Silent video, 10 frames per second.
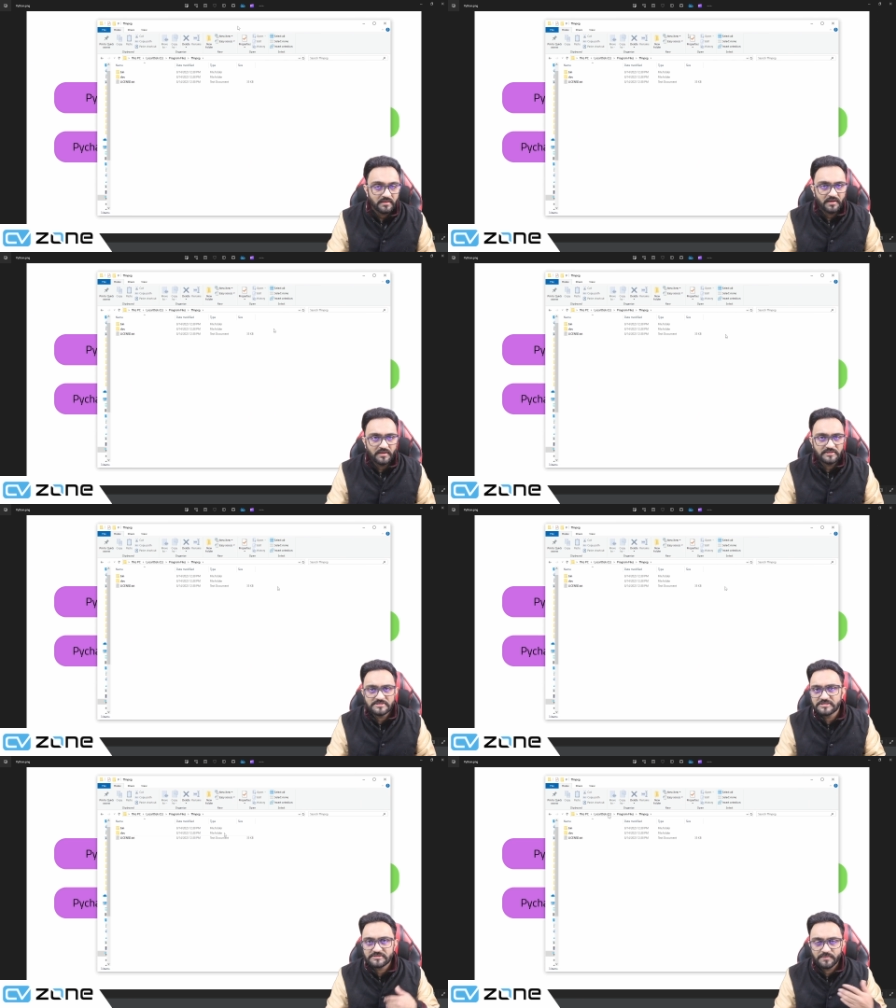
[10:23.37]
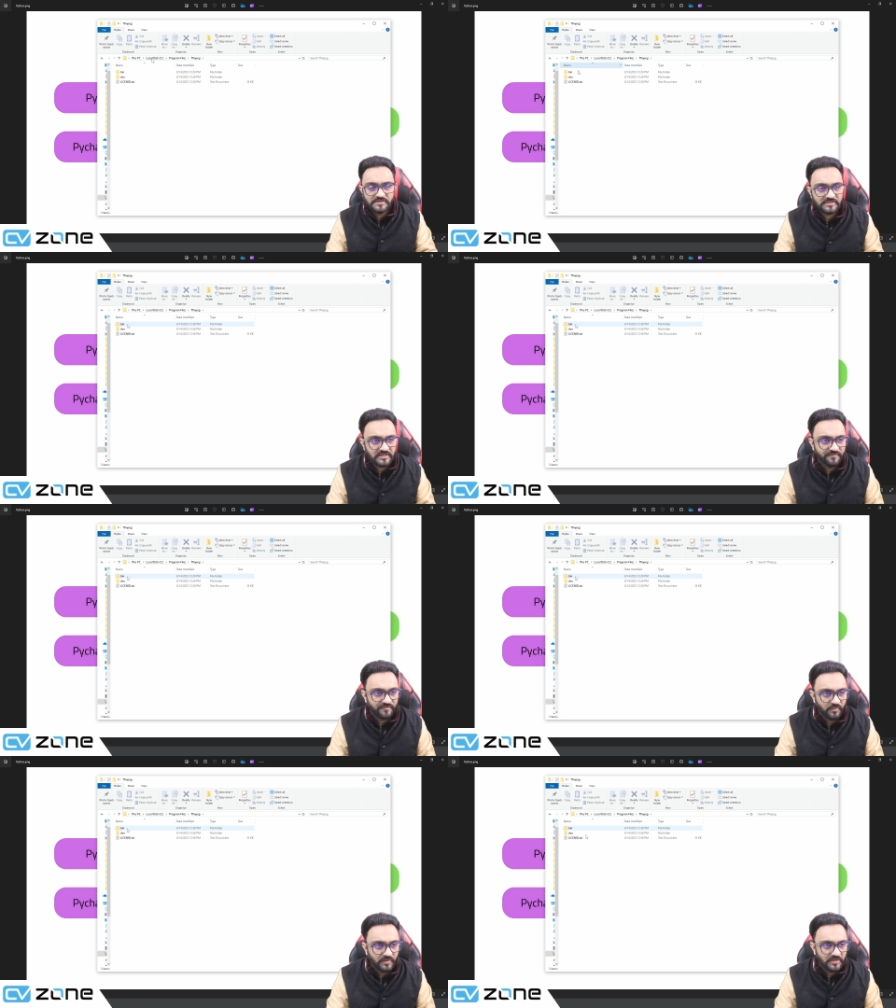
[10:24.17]
This is basically
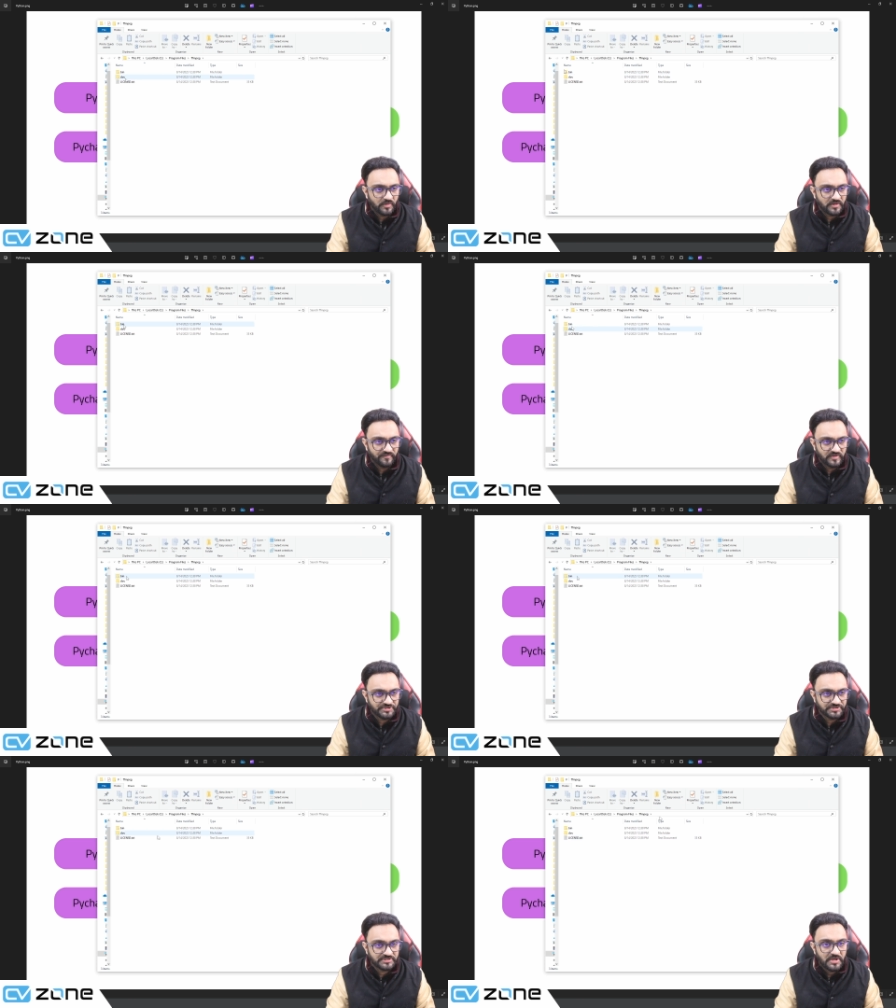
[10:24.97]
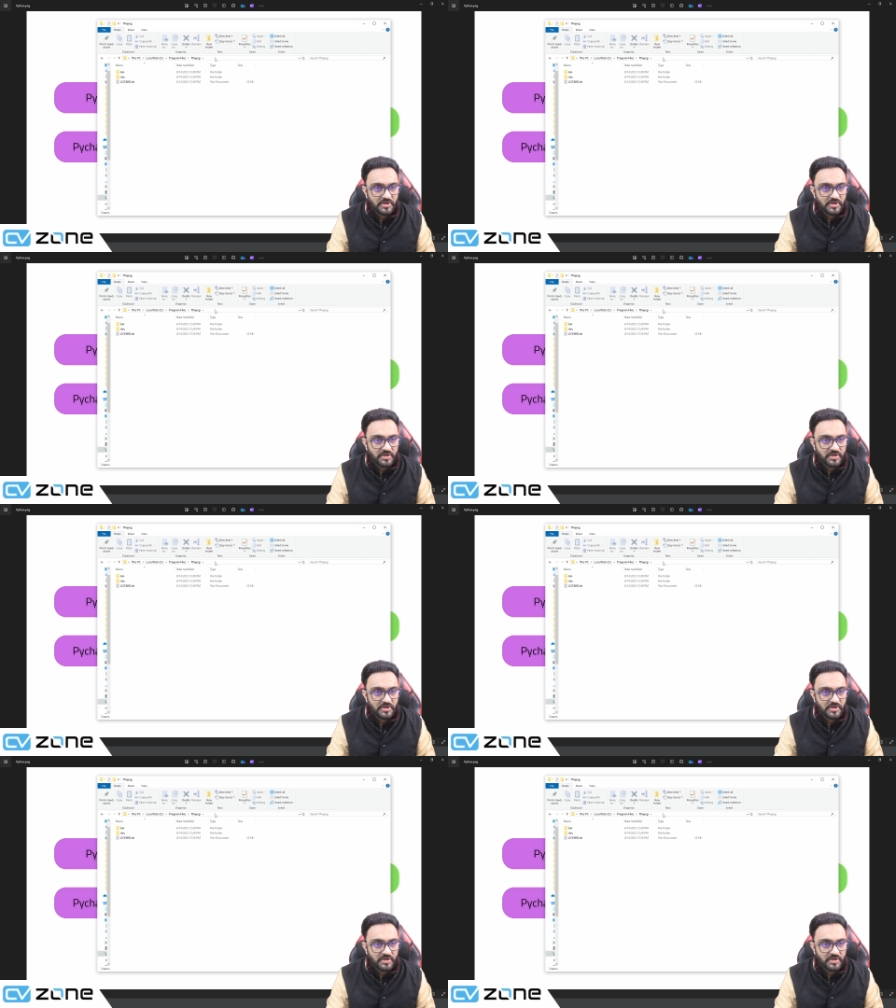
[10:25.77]
for video conversions.